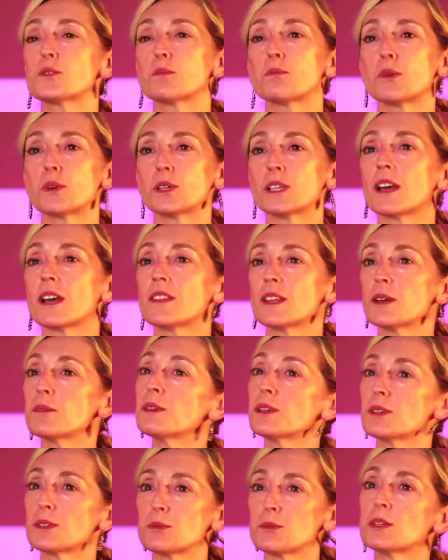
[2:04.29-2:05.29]
support now that
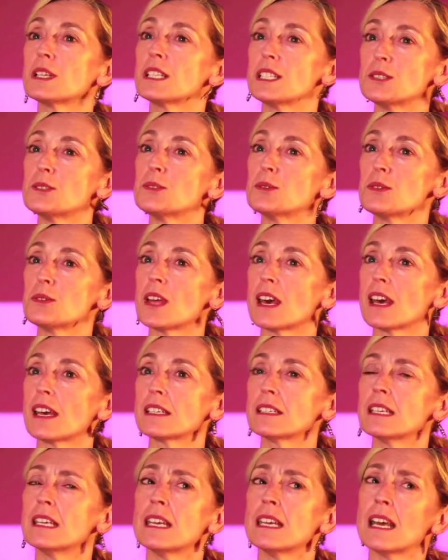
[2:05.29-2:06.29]
we could really do
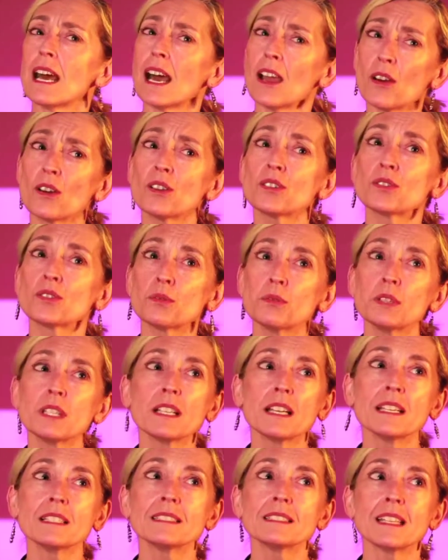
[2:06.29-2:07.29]
that. I also
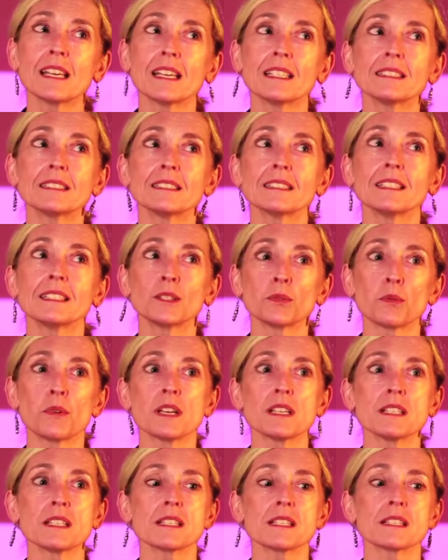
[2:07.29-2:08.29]
realized that it
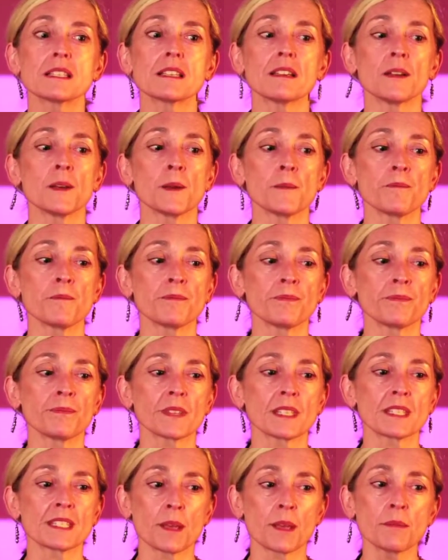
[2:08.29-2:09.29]
was
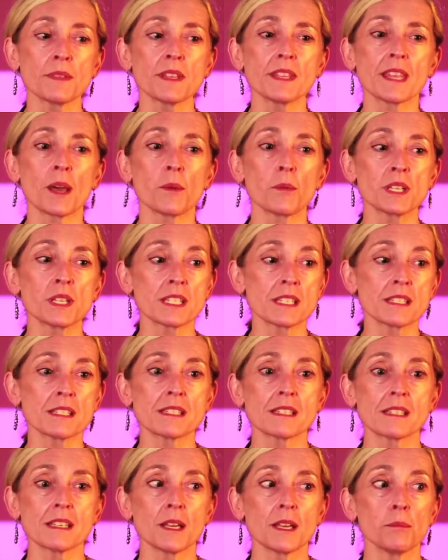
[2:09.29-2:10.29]
something that
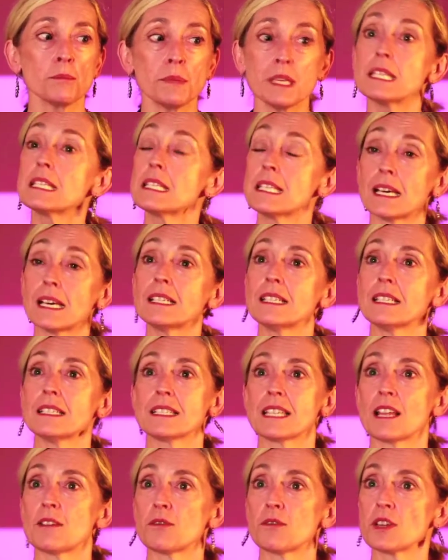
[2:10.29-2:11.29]
wasn't being done in
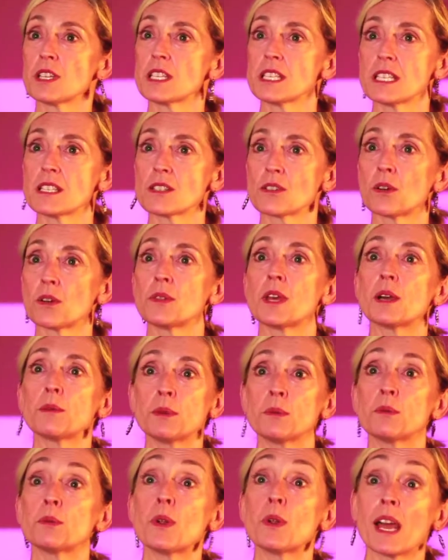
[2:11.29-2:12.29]
San Francisco, that
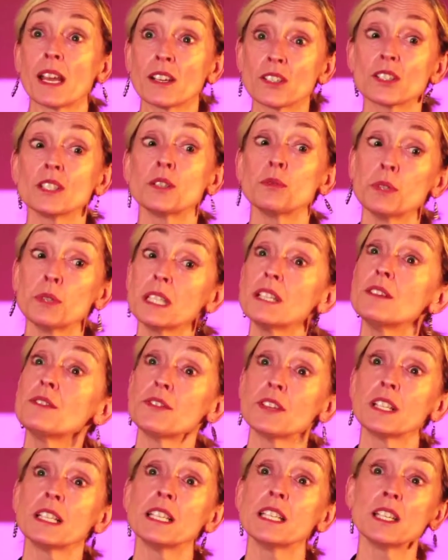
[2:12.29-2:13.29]
we were actually really
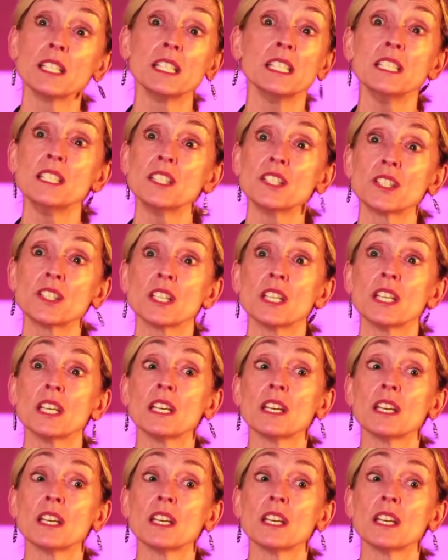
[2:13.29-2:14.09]
filling a niche